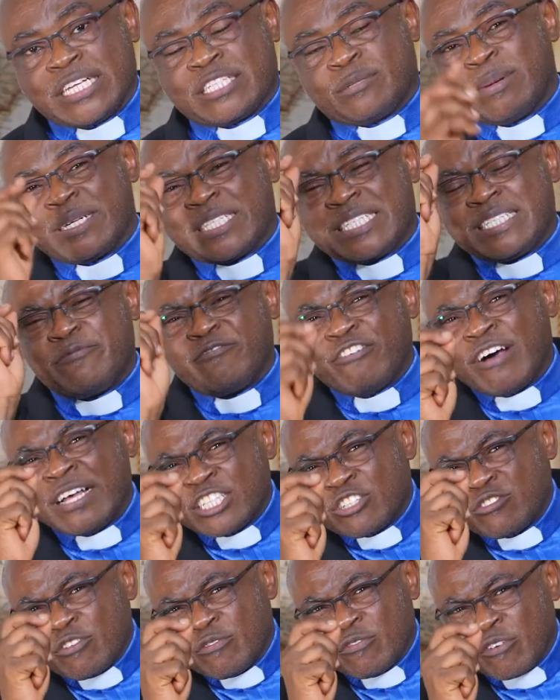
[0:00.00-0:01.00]
us. But
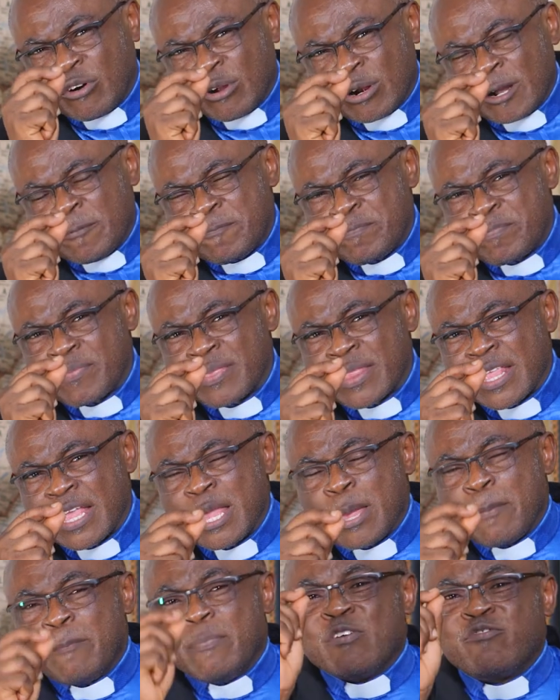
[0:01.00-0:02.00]
first of all,
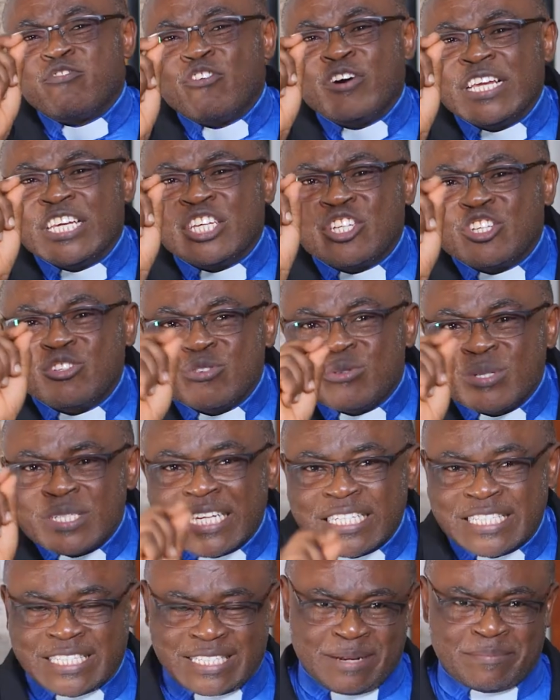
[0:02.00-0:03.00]
before He
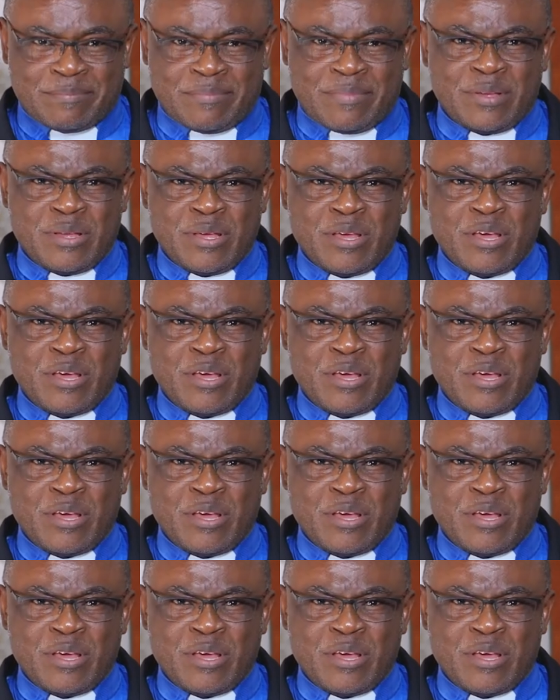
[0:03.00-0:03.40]
chooses them,